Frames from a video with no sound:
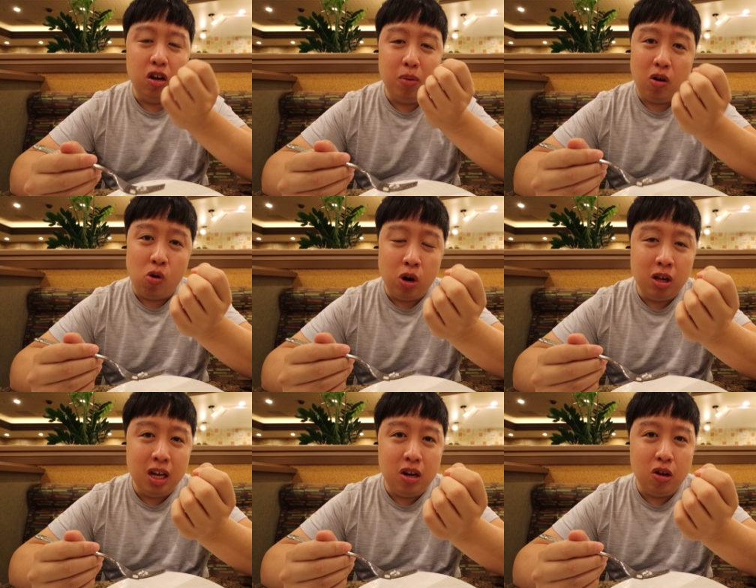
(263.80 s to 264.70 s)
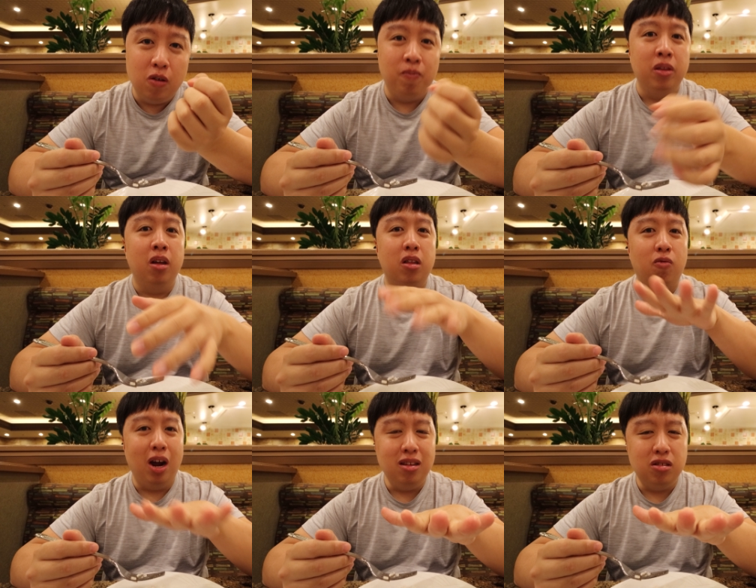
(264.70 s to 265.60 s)
little bit oily too. The
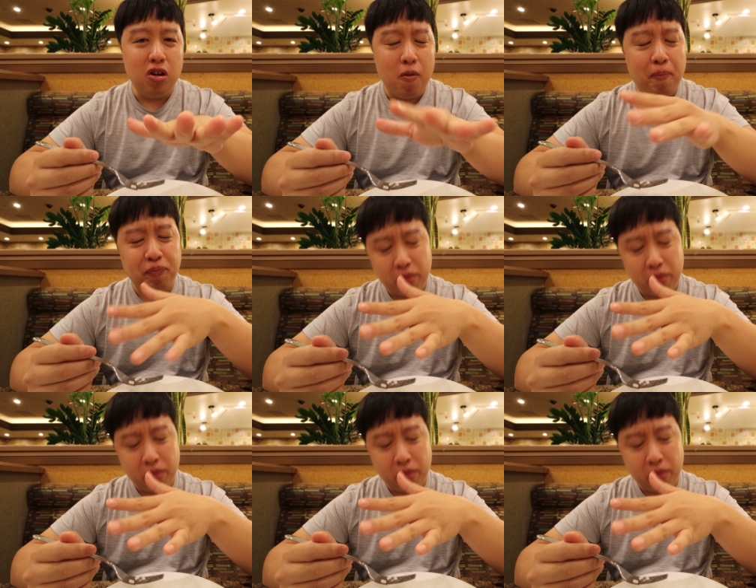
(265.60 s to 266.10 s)
rice though,